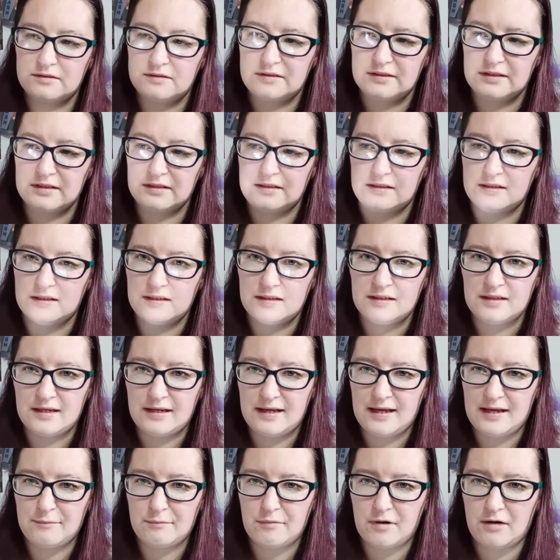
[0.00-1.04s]
it
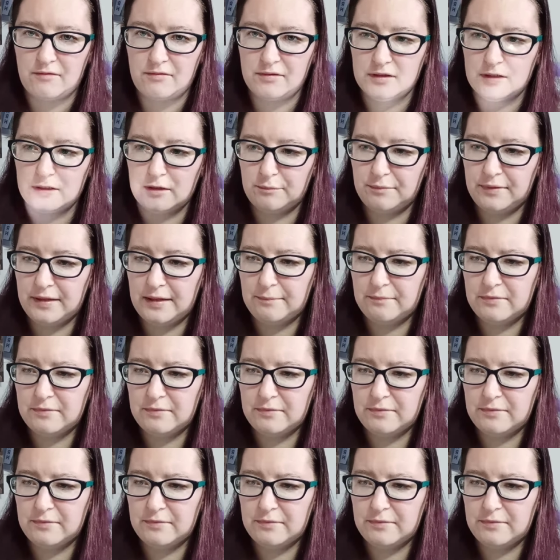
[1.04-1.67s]
came off a little bit,